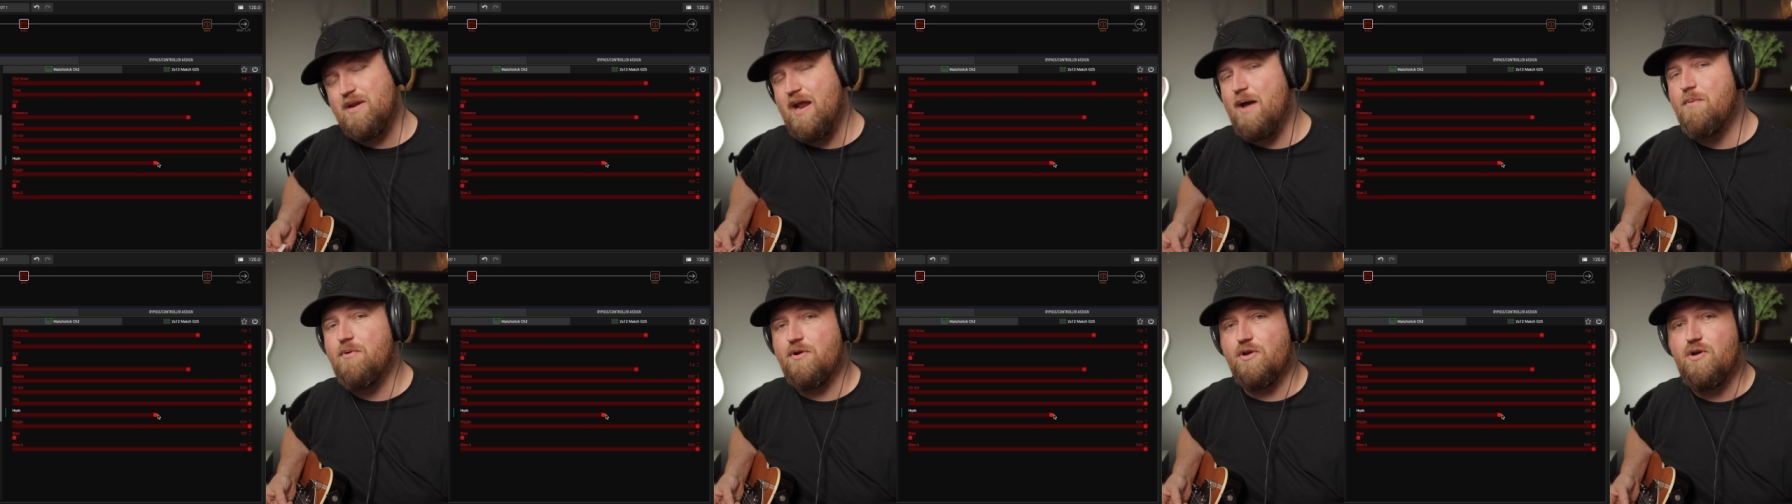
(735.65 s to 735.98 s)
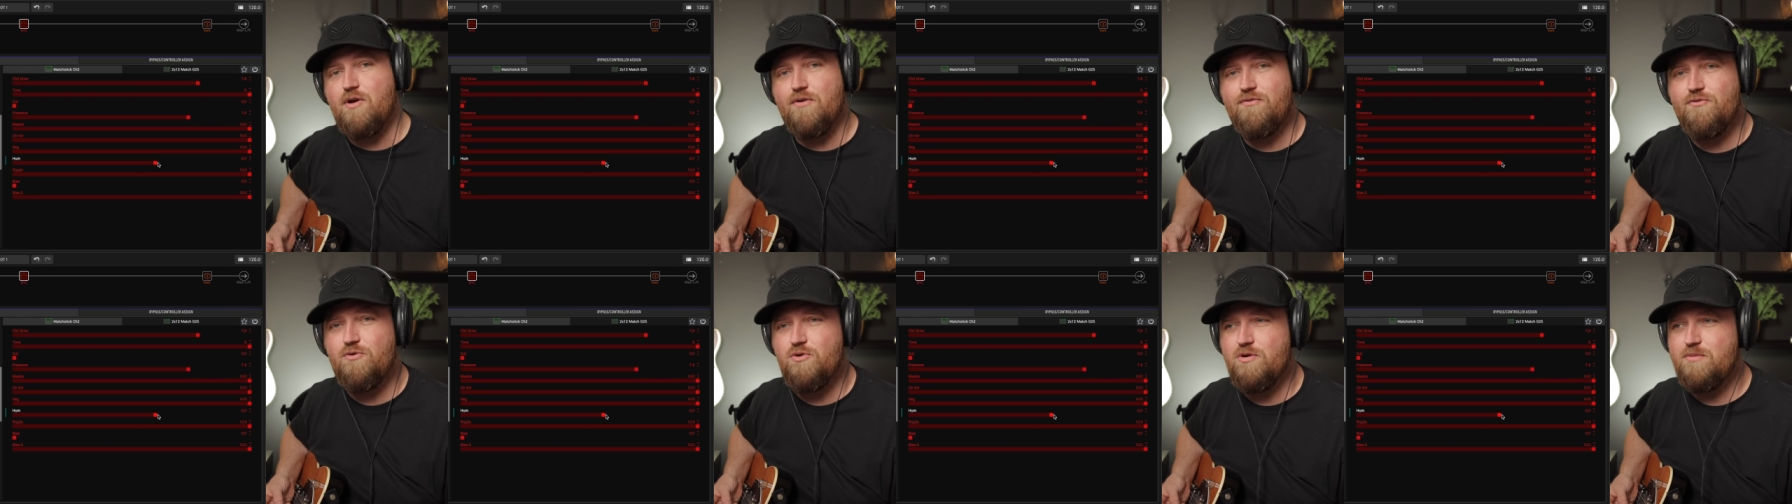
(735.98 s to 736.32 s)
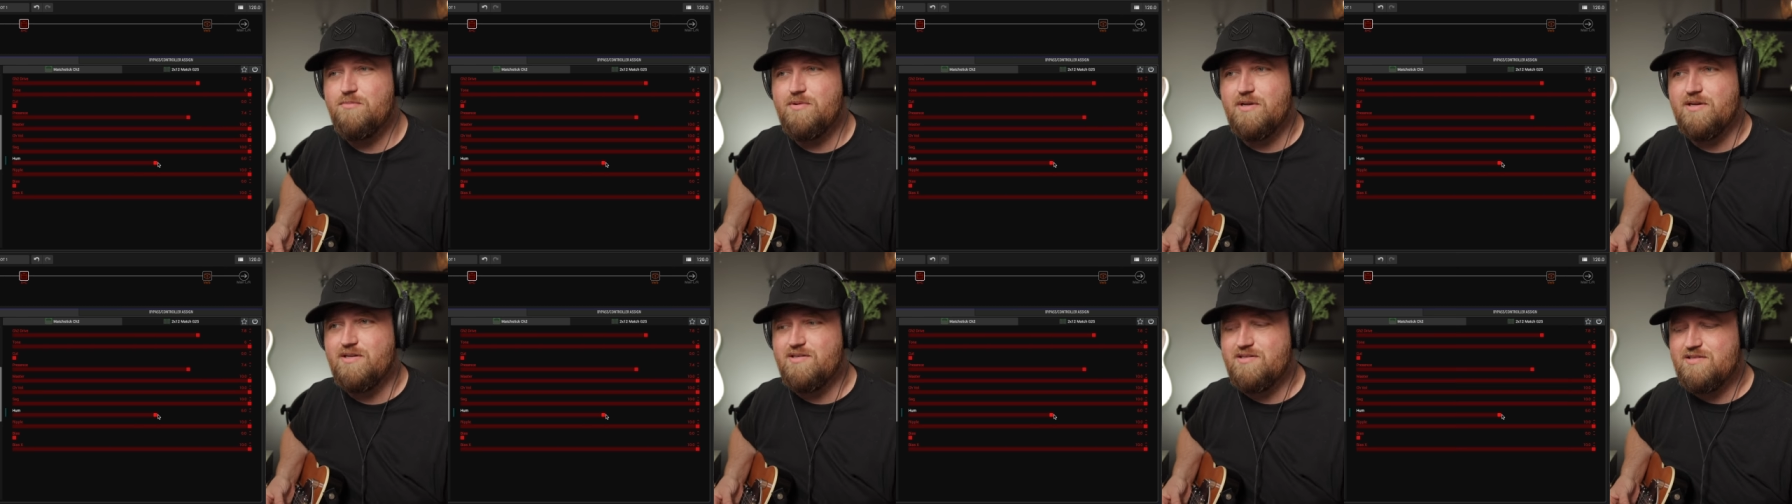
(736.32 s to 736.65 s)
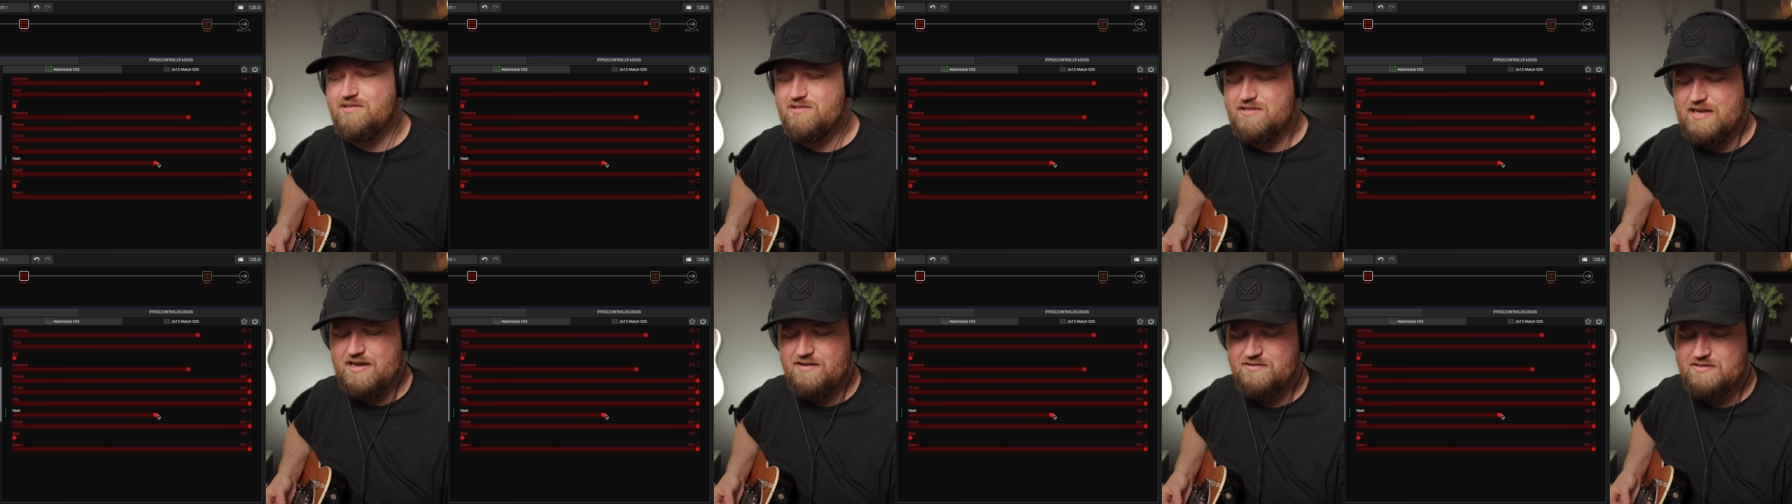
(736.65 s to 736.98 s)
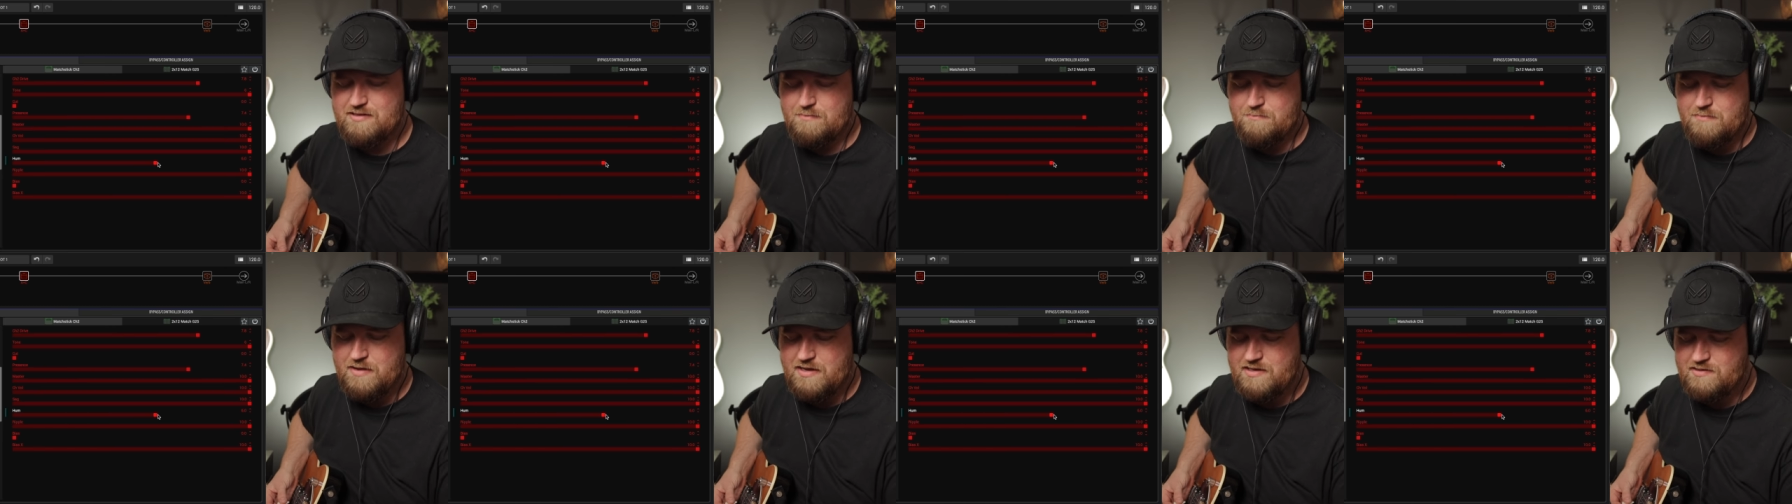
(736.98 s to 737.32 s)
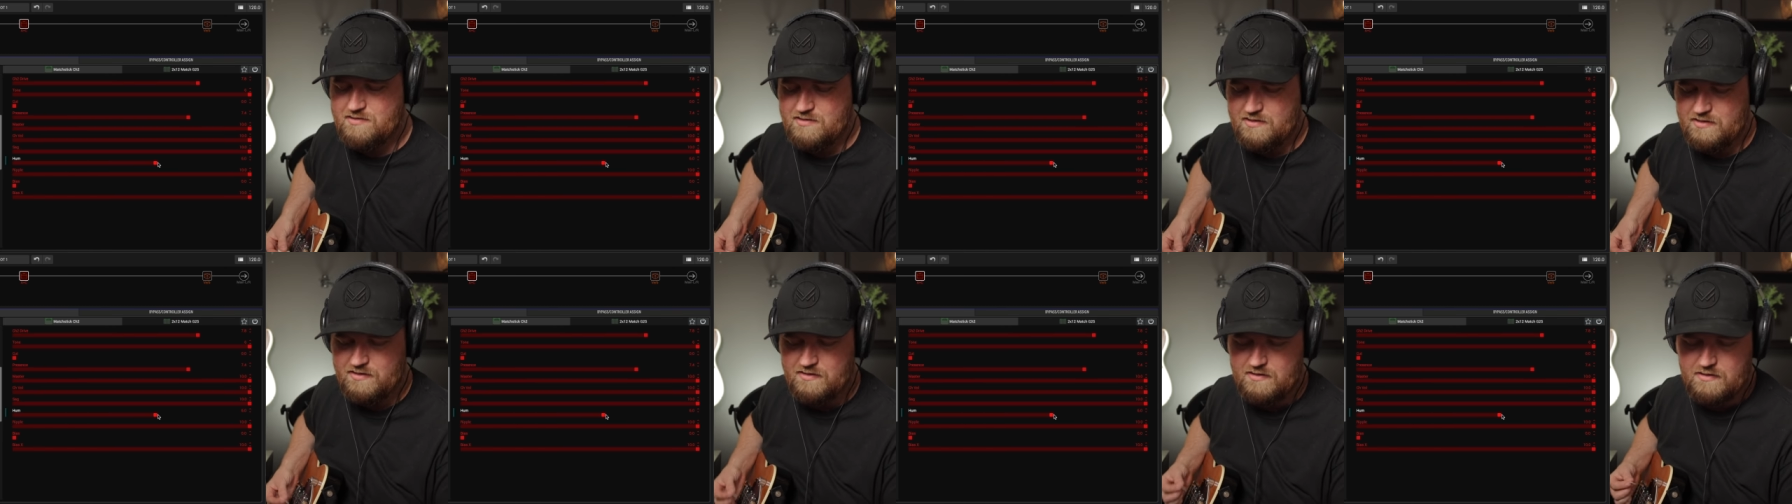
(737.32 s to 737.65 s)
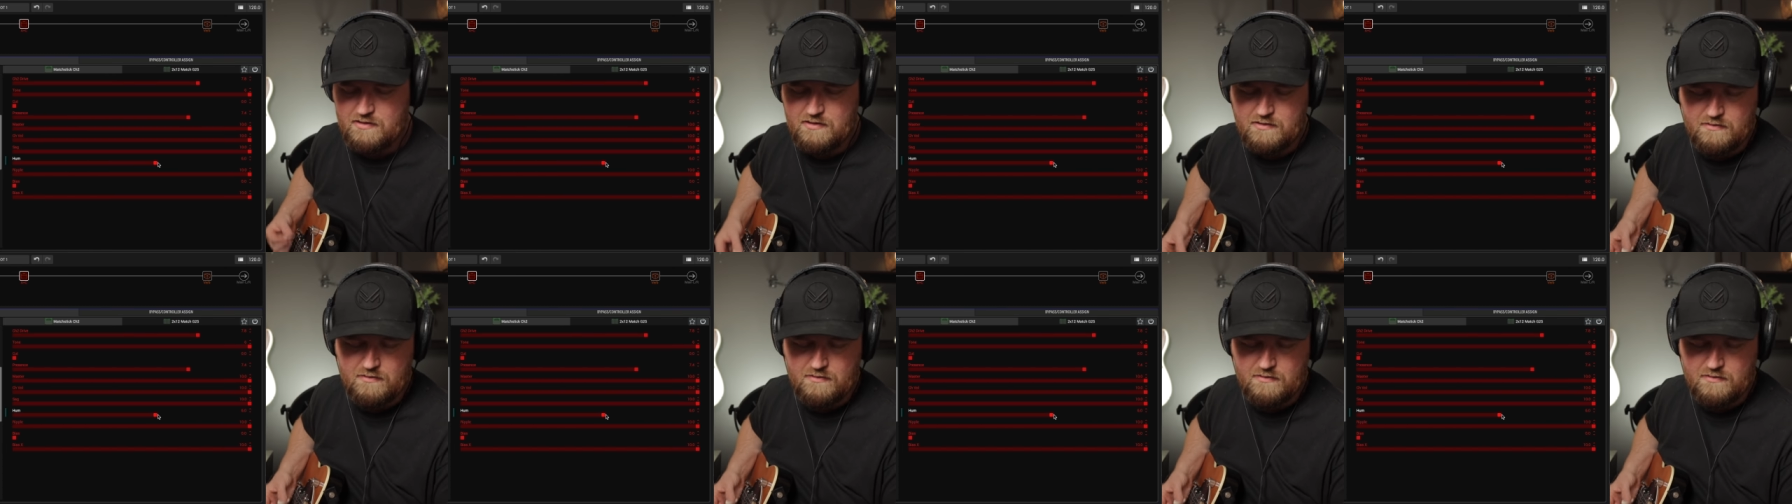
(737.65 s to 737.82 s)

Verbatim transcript: I would go for, but it sounds amazing.